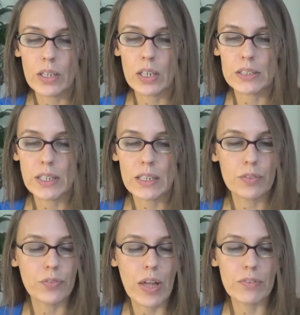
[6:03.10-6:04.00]
contact,
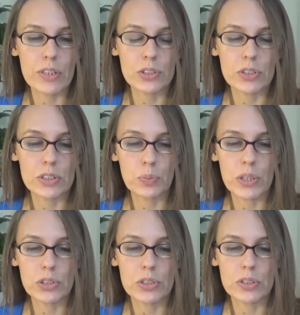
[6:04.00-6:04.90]
flat facial
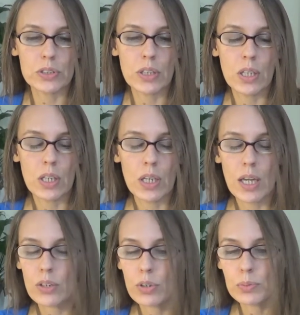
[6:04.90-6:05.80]
expressions,
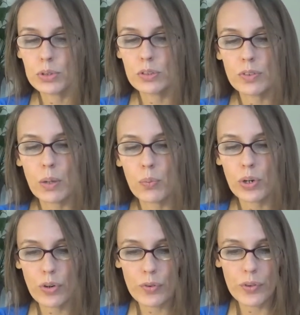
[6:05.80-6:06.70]
and grew up to develop
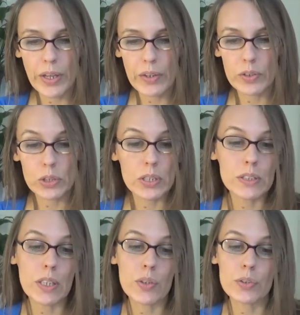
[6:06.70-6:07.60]
wonderful language and
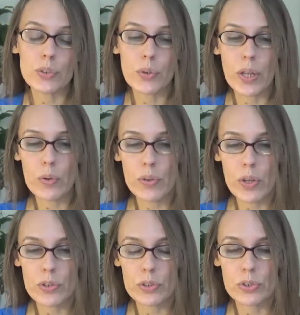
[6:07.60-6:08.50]
skills to relate with
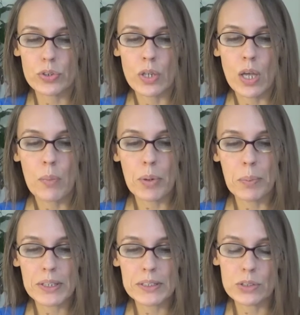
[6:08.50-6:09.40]
others, but
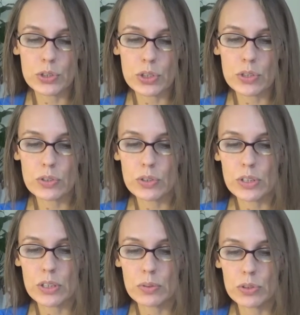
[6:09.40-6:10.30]
may still struggle or
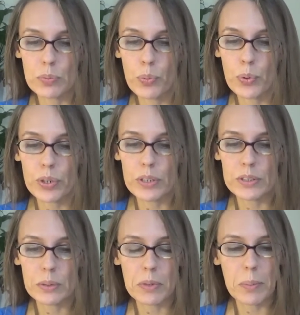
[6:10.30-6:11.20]
need support in
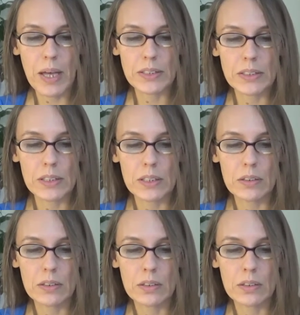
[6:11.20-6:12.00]
some capacity.